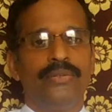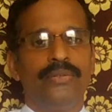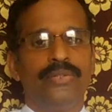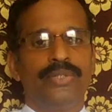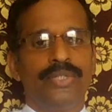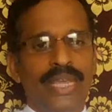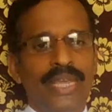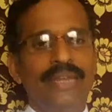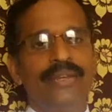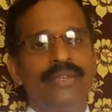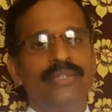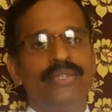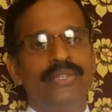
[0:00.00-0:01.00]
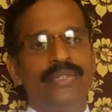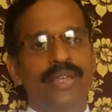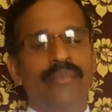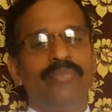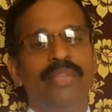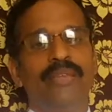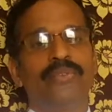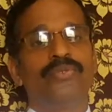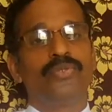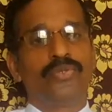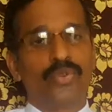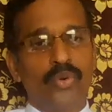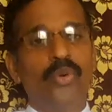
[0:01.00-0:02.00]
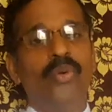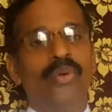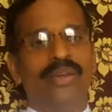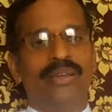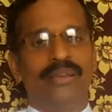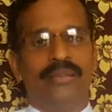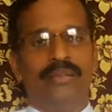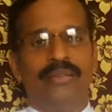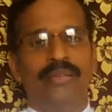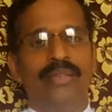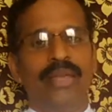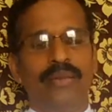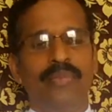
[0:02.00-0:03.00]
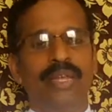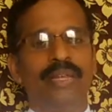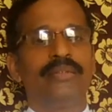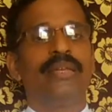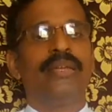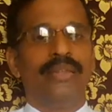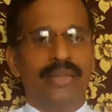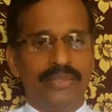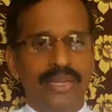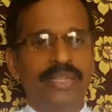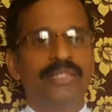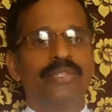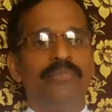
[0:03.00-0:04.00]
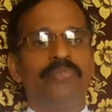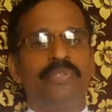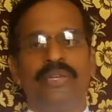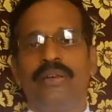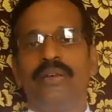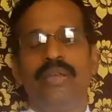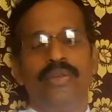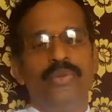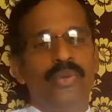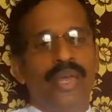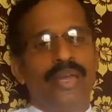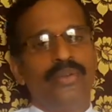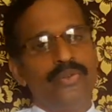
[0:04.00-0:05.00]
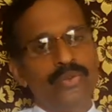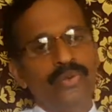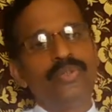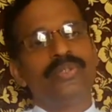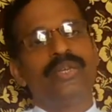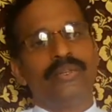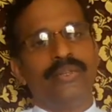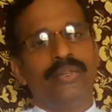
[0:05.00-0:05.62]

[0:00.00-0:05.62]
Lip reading: status is something stronger. That means there is an exception. You can use certain